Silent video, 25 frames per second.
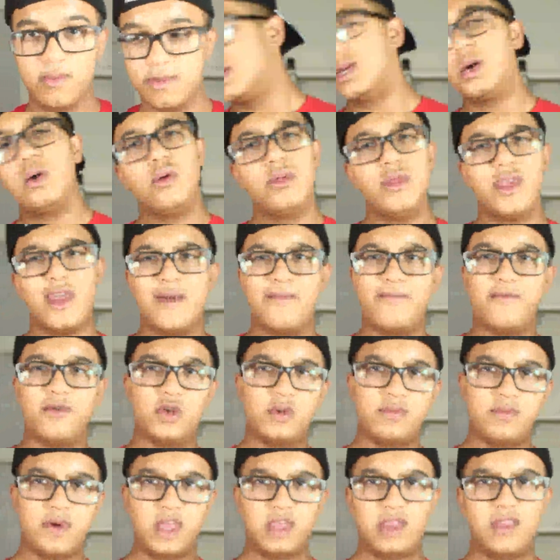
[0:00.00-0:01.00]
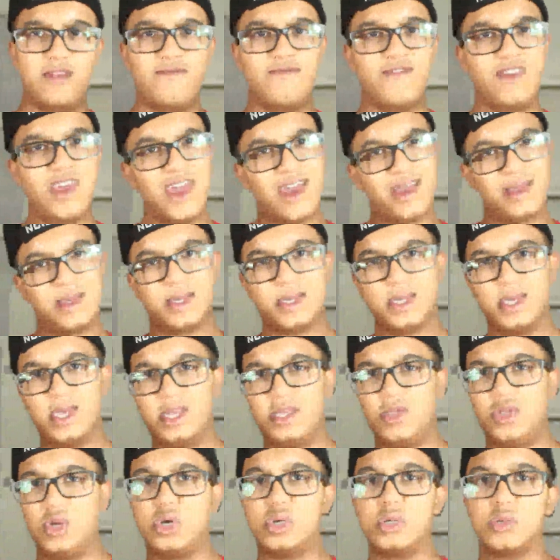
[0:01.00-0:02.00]
So in that perspective, yes,
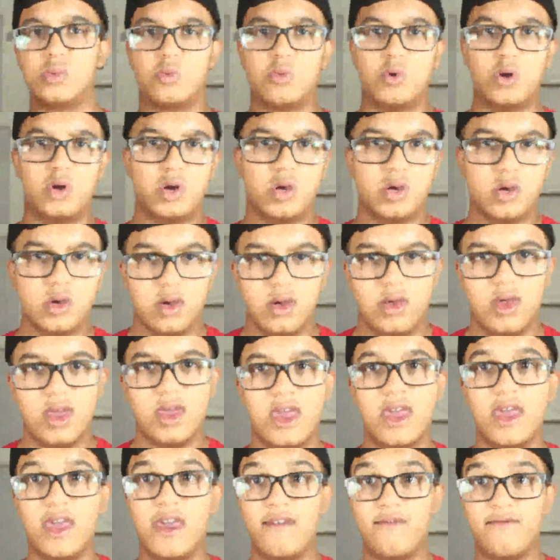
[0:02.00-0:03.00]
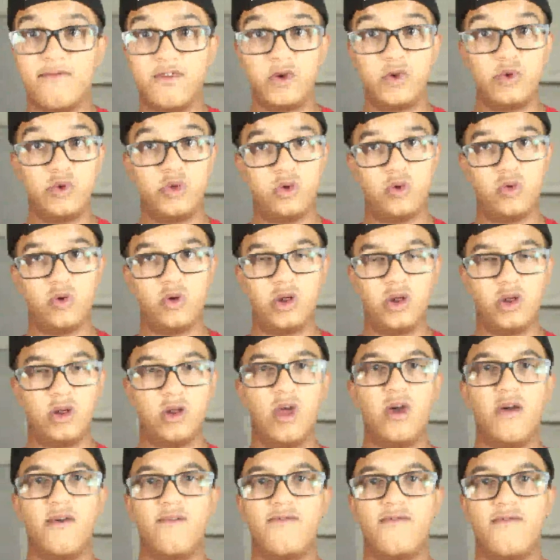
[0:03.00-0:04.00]
it does work if you do it
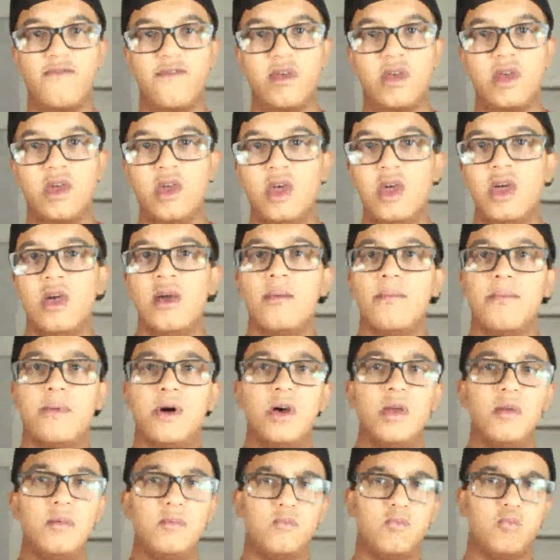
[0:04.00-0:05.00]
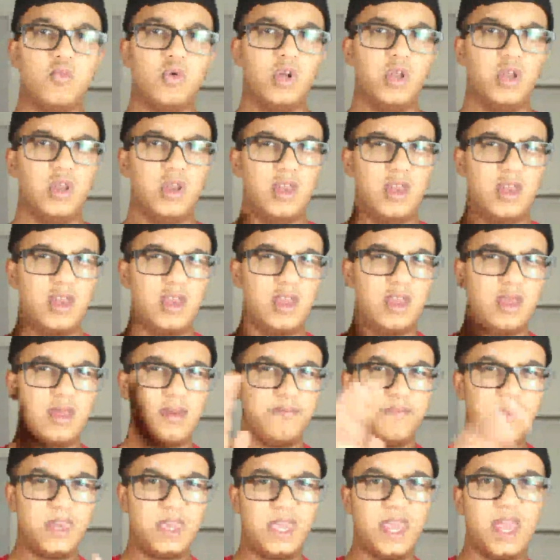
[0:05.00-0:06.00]
enough. But in
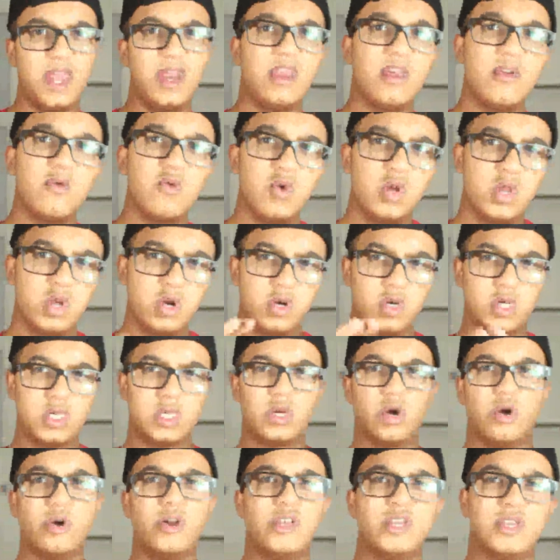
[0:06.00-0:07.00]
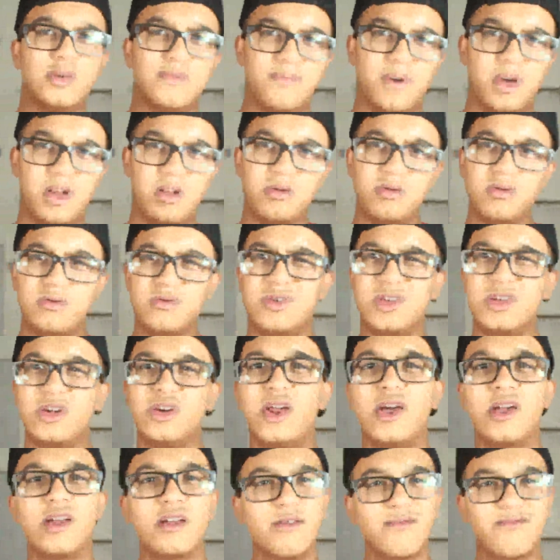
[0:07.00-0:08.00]
the beginning, when you're starting to pedal,
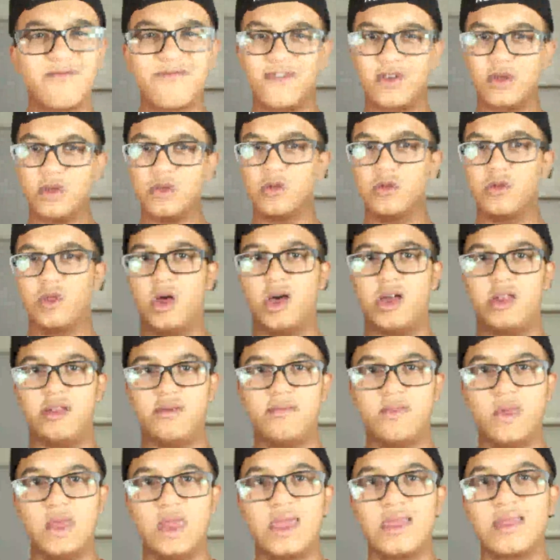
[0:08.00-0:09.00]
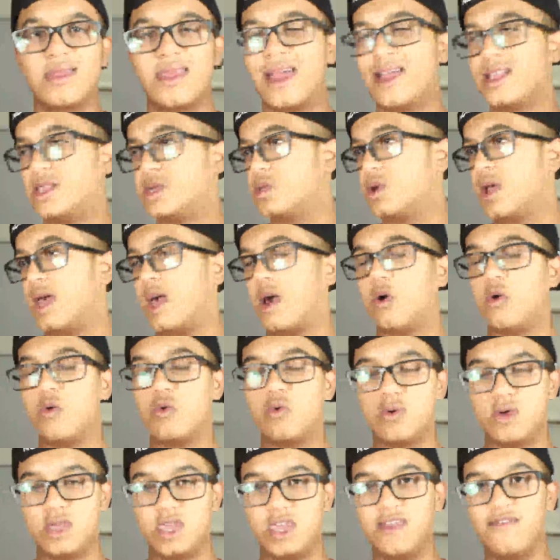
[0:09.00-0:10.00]
you're not gonna feel a lot. And that's
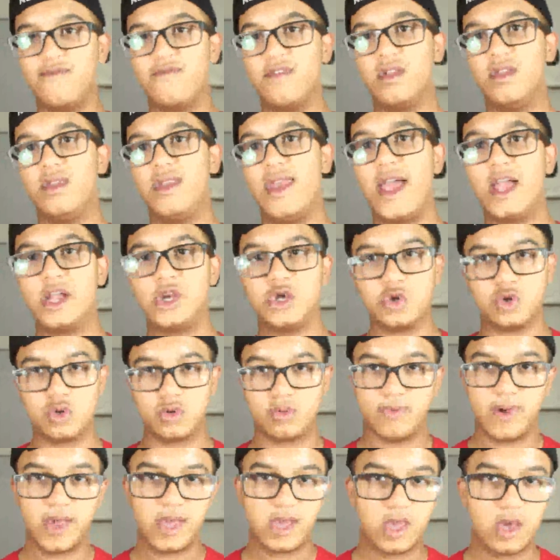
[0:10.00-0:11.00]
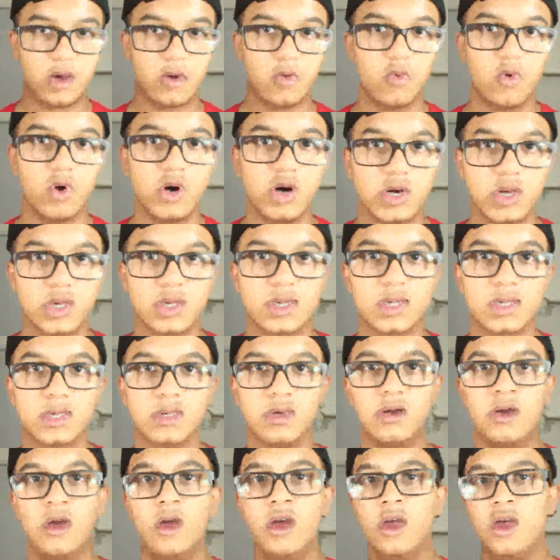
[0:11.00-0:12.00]
how even natural biking
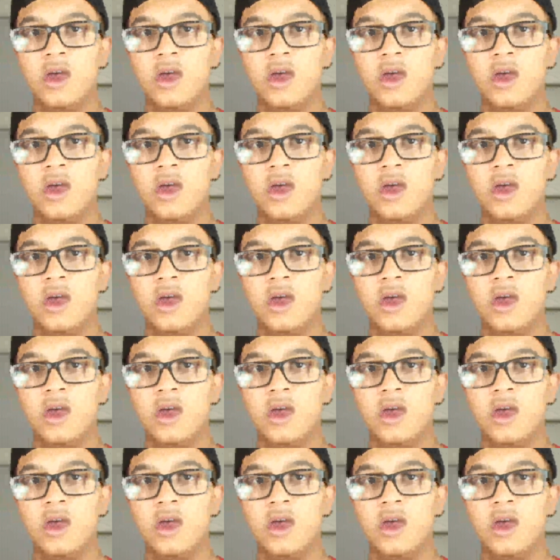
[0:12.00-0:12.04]
works.